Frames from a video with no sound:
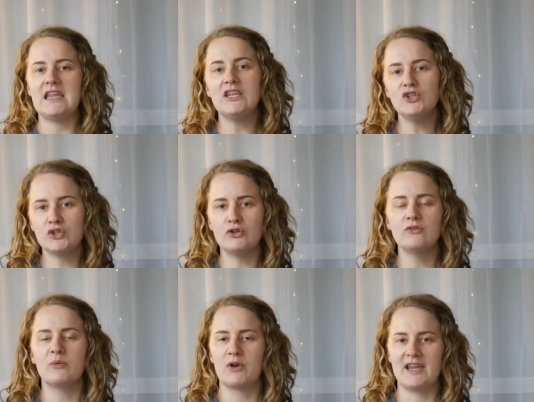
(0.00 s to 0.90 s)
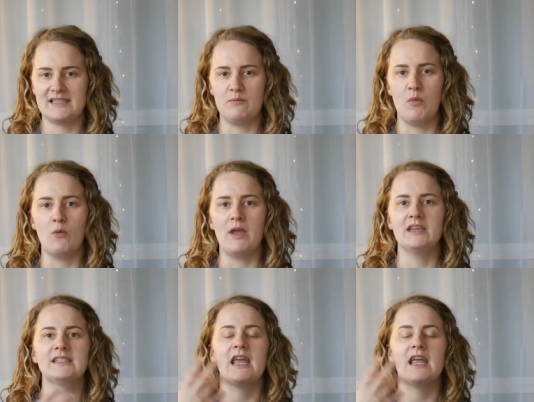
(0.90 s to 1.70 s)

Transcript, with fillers: into the present moment.